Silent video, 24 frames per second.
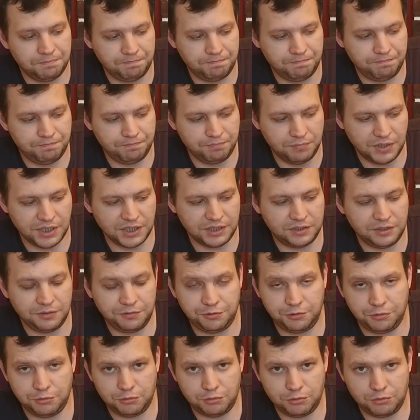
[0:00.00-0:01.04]
But if
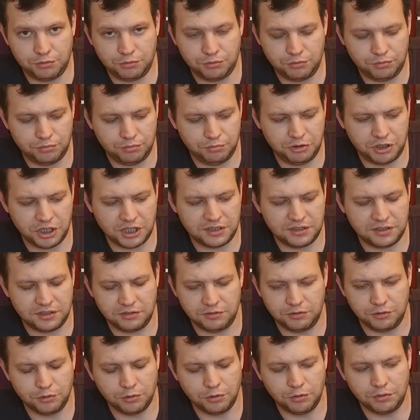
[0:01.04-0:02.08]
you're just
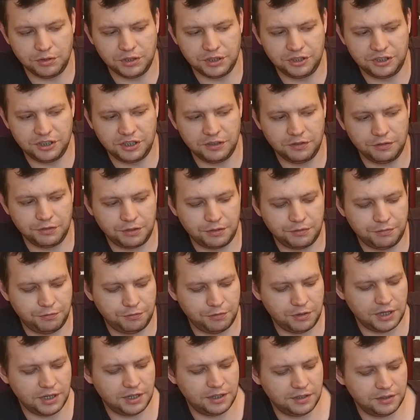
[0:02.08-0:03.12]
a generic
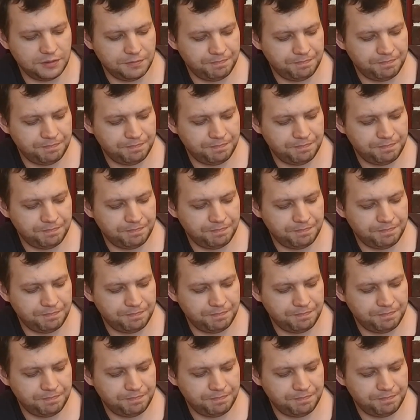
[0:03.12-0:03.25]
flyer,